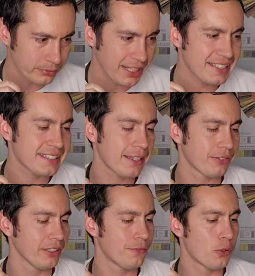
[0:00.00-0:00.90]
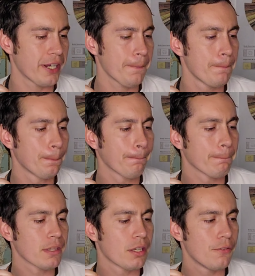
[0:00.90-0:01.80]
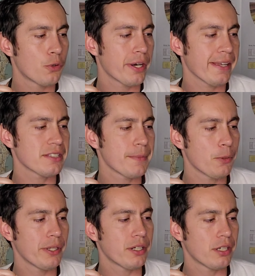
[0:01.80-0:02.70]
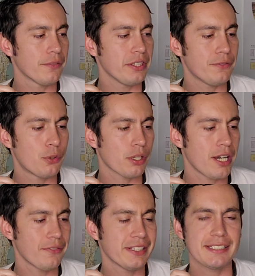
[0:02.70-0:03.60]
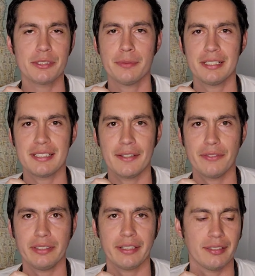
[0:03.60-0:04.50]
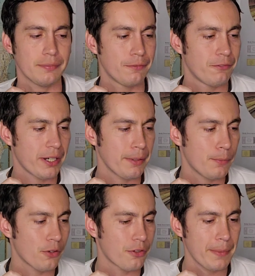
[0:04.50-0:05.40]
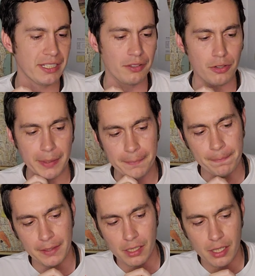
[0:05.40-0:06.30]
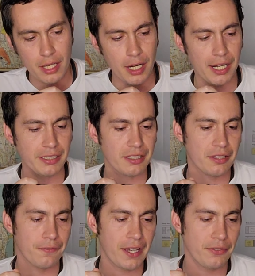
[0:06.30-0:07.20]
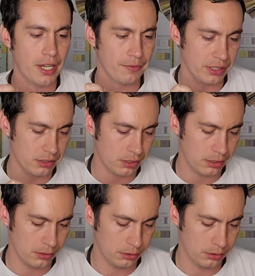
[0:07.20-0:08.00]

It's definitely 4A. 4A is my winner of the four coffees. This one is definitely a fair bit more fermenty for me. All right, five coffees.